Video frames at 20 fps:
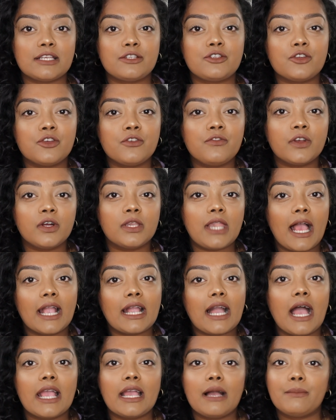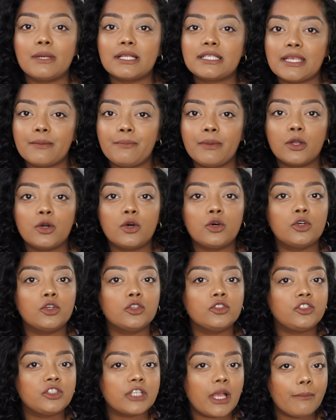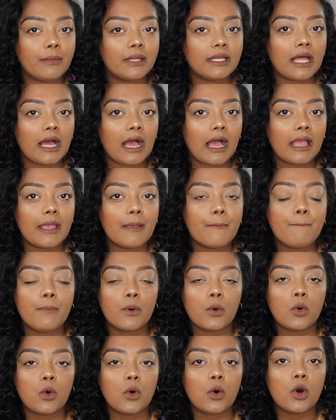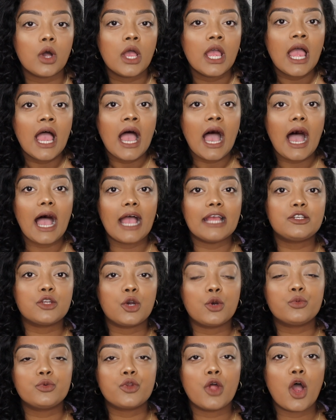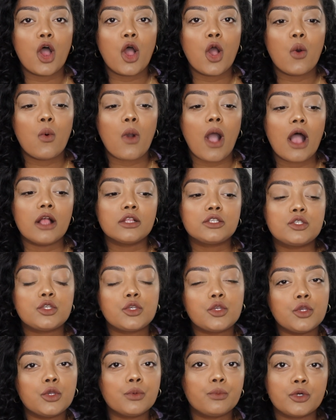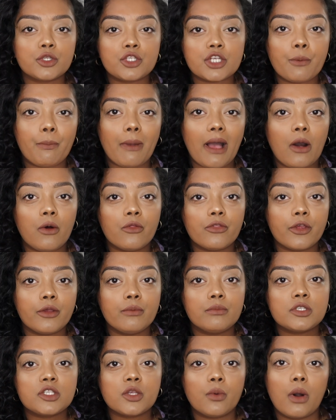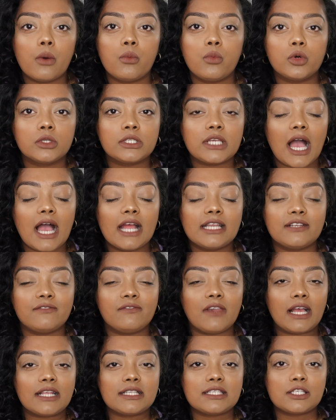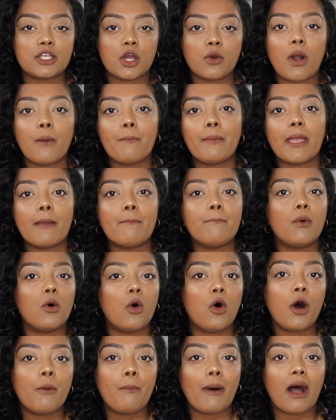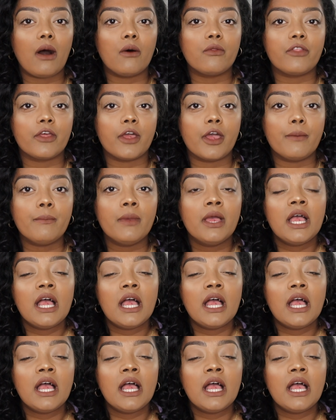I do feel like I am a typical Gemini, but I don't know too much about them, so I would kind of like to know a bit more about them,